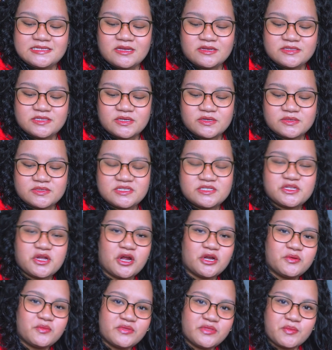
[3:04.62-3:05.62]
also
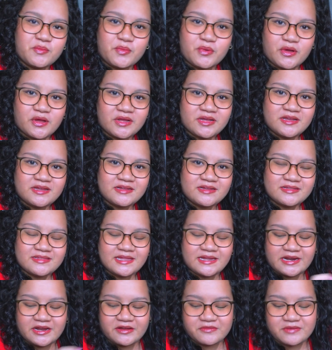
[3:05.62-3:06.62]
start with a book
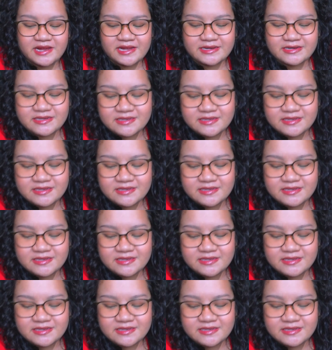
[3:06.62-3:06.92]
that I read.